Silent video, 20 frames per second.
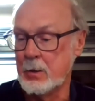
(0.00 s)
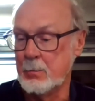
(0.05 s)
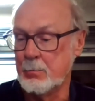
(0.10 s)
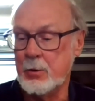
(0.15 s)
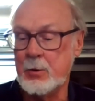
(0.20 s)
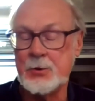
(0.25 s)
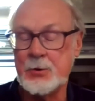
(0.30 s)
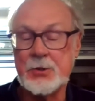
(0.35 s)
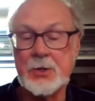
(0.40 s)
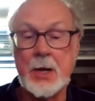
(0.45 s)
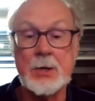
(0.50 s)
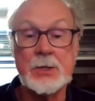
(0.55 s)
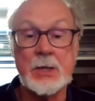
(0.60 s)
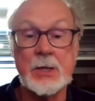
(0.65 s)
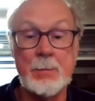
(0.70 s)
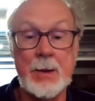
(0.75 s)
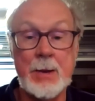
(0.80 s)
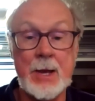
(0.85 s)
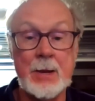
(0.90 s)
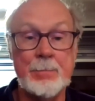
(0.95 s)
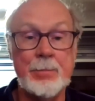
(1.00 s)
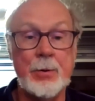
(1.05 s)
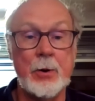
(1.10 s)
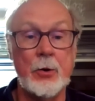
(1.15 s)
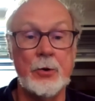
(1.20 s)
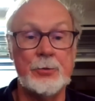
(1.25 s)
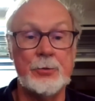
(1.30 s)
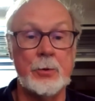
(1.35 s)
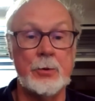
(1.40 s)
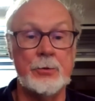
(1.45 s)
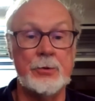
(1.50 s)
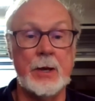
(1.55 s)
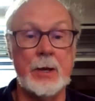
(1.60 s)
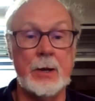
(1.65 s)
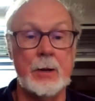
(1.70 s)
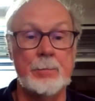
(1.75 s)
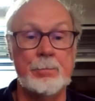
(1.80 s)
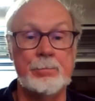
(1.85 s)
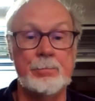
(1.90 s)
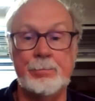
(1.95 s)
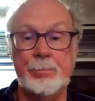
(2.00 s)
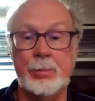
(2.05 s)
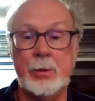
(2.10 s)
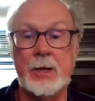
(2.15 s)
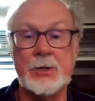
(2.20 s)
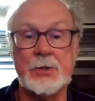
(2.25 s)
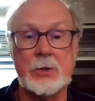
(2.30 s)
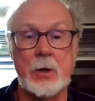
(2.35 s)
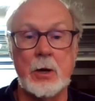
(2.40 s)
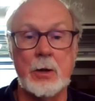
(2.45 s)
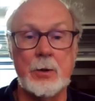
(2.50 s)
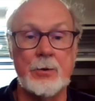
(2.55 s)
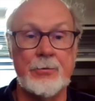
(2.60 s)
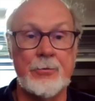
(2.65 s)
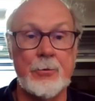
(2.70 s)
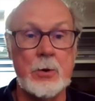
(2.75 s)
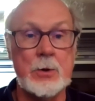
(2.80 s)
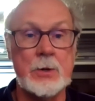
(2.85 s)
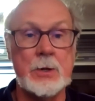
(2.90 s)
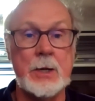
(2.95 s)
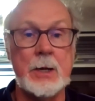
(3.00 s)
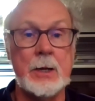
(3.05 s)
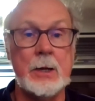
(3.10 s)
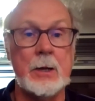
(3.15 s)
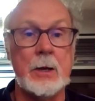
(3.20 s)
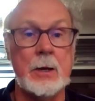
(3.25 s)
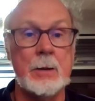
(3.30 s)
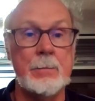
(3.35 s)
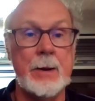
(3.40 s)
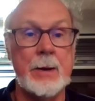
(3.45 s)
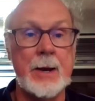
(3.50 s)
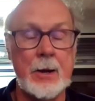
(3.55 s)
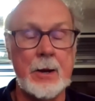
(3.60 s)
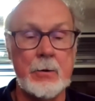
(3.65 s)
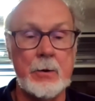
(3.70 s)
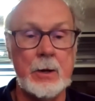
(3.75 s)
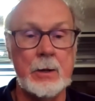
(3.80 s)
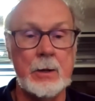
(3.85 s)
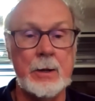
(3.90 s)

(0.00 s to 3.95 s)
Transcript: Burnside's command post was at a place called the 14-gun battery,